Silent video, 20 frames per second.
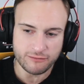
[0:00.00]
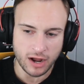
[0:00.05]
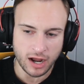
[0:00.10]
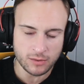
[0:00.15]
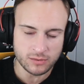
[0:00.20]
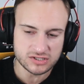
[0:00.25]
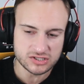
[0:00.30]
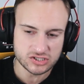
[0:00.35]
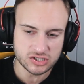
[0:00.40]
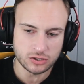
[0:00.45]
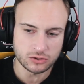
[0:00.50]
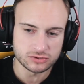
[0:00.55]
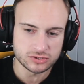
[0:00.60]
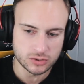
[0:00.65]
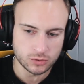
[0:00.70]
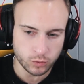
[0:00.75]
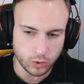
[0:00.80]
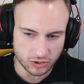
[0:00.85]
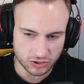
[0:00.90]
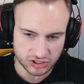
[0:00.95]
was told
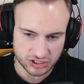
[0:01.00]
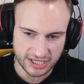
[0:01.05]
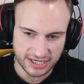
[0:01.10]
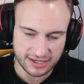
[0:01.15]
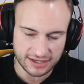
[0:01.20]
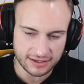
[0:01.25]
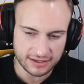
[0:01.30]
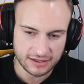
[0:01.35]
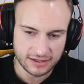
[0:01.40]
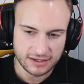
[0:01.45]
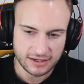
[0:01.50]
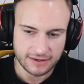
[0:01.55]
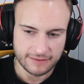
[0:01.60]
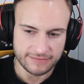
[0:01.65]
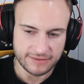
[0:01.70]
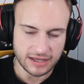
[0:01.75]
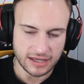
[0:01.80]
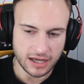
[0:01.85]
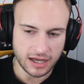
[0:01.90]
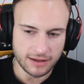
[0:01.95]
to watch it
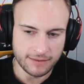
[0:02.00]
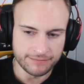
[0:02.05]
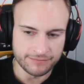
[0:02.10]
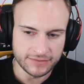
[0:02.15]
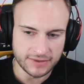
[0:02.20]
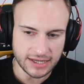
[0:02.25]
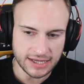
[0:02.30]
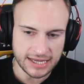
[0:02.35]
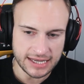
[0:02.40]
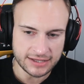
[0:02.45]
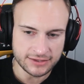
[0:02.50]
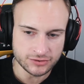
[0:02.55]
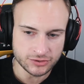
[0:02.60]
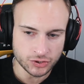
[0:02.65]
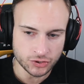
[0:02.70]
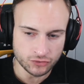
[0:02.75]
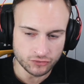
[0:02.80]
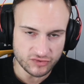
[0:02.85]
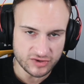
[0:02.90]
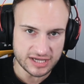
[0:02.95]
in
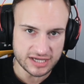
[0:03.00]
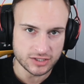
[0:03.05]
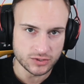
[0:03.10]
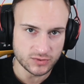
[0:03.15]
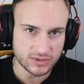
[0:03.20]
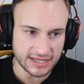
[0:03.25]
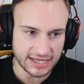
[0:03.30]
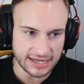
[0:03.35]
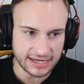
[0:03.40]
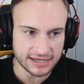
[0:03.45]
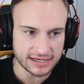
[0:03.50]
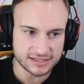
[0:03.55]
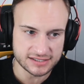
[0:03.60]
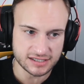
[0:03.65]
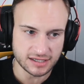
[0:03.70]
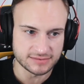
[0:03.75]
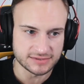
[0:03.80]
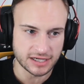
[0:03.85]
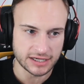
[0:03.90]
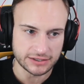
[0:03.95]
Korean with English
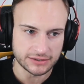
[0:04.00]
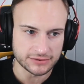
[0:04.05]
subtitles.